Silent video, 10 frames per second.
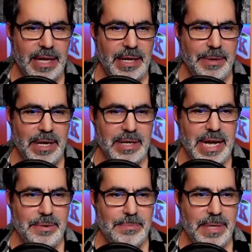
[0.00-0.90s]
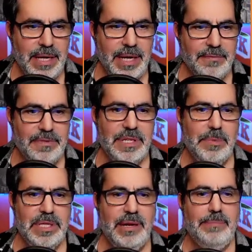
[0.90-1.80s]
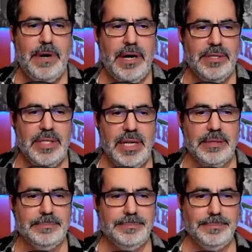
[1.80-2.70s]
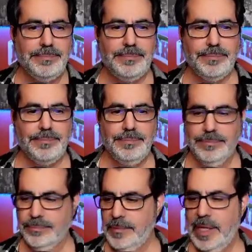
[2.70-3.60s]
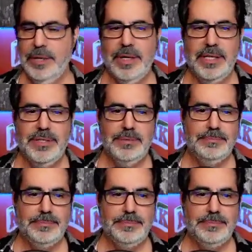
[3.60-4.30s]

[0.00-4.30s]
Here we go. Now it'll play it again. For some reason, it paused there. Here it is.